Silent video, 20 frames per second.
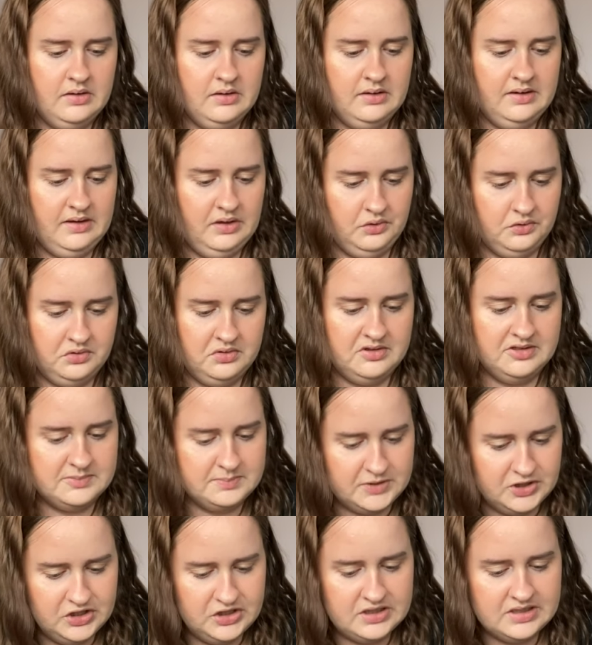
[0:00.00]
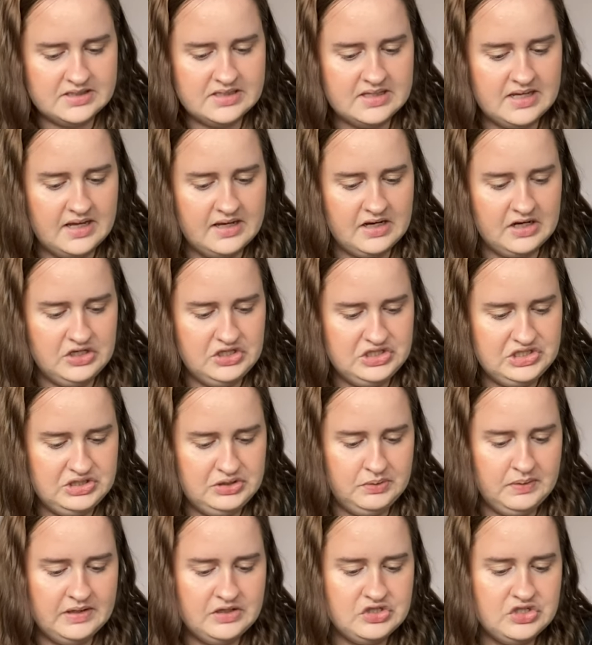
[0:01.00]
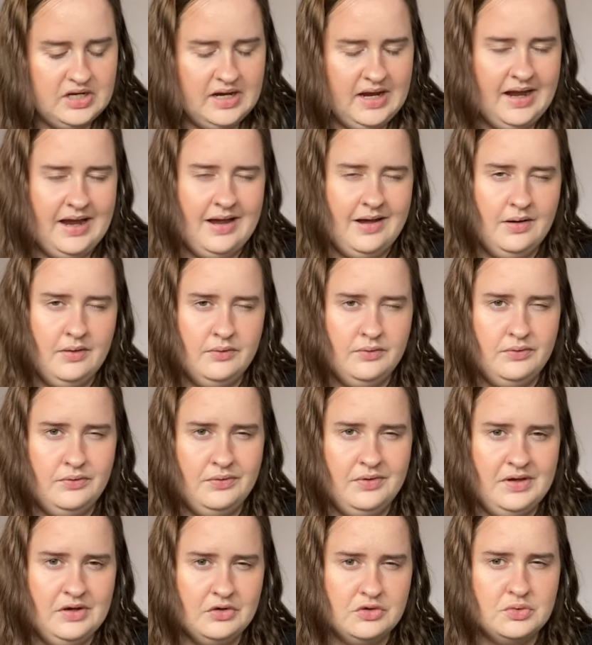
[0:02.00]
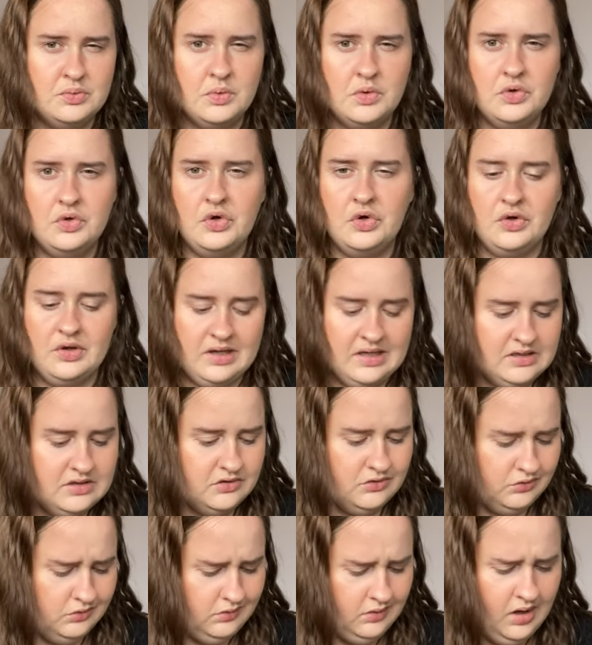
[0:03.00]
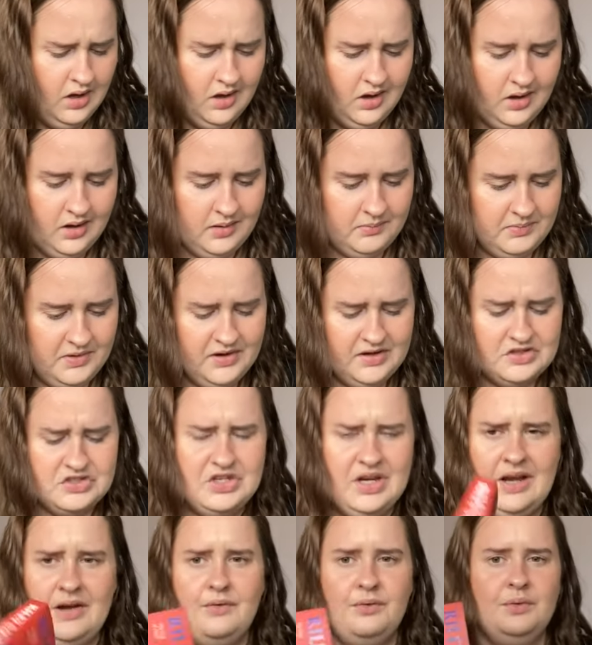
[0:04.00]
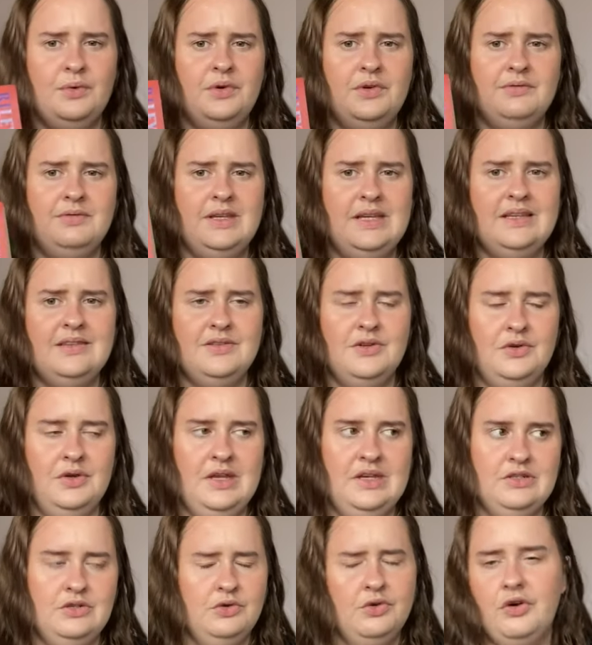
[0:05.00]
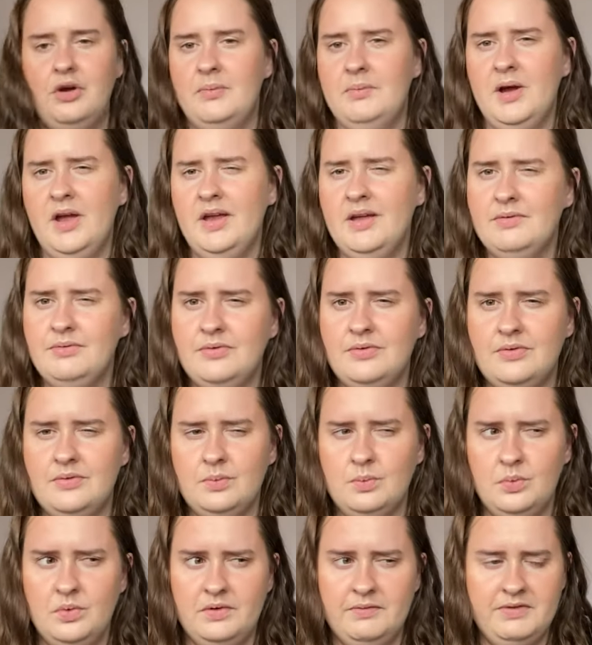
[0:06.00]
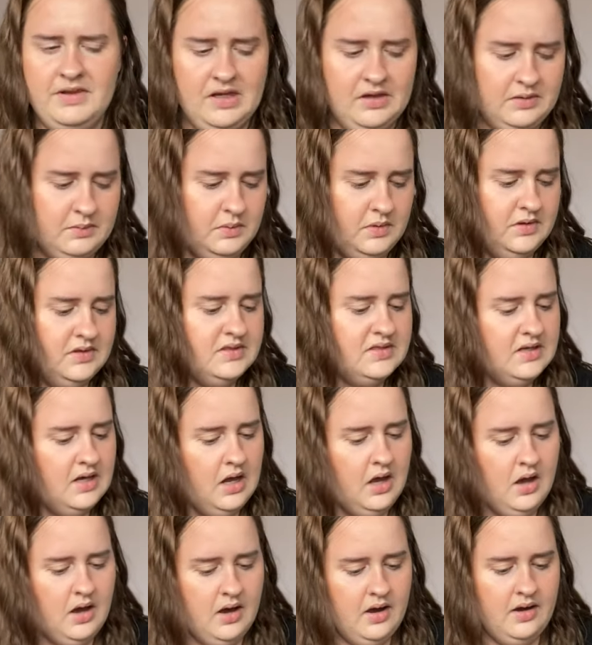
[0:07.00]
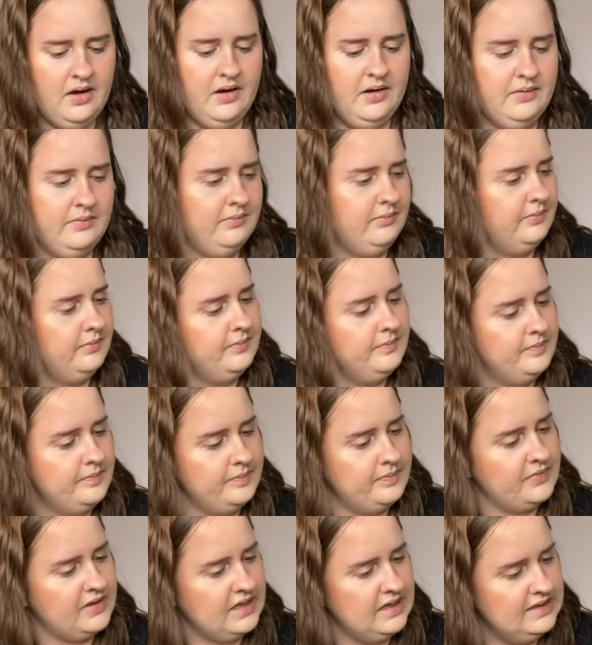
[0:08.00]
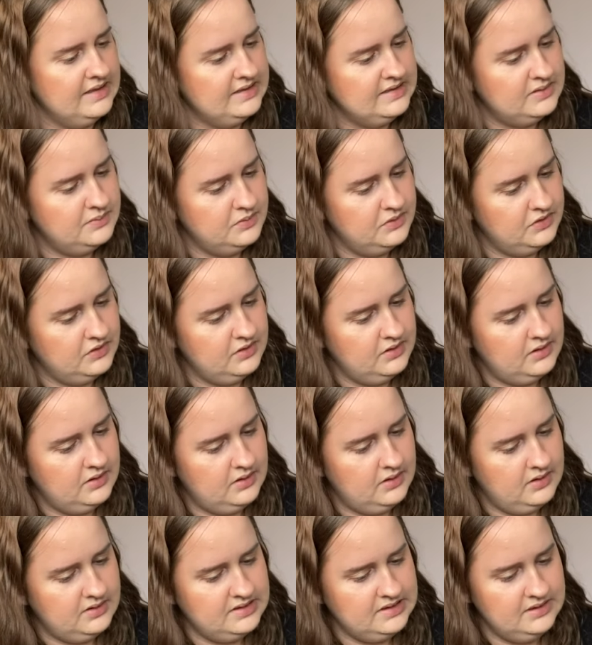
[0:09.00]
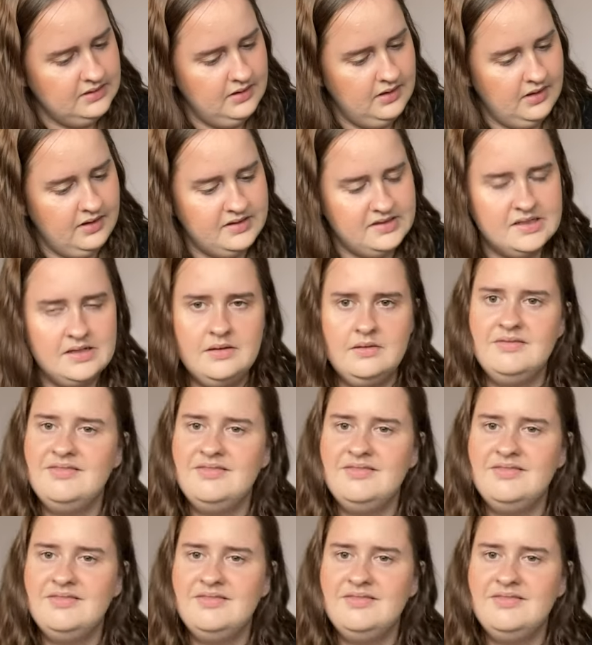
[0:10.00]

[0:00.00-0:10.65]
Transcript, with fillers: the author's books and I do actually have the odd one on Kindle I might actually have one of these on Kindle or I might have one of the other ones um, this one I didn't,